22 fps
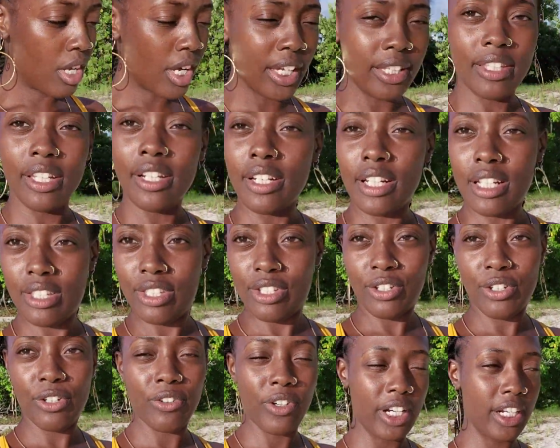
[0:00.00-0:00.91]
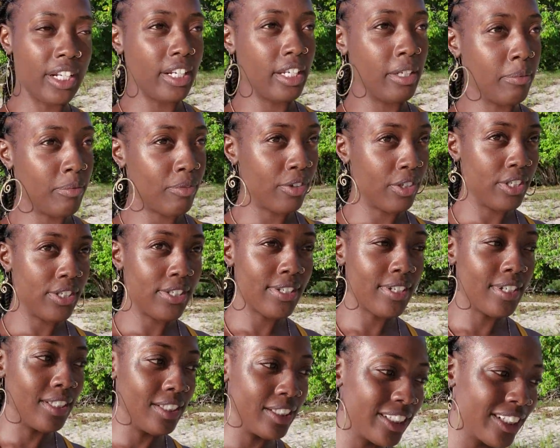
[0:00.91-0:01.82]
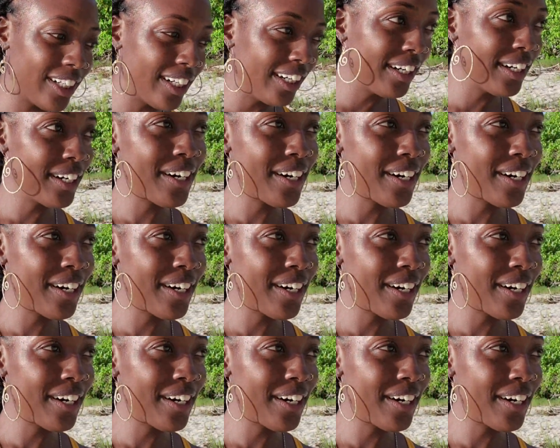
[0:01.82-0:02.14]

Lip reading: I think that's the correct name for this color,